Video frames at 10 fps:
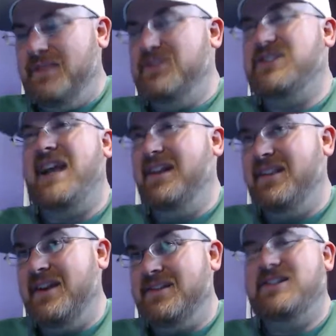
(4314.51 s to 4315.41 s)
have stayed in
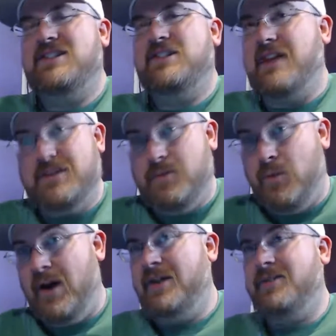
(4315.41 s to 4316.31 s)
there since
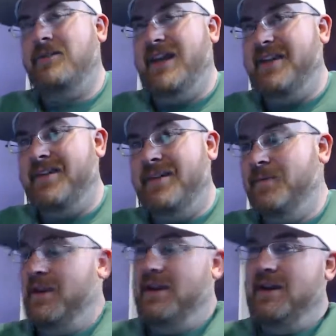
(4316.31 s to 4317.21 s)
2001 or later.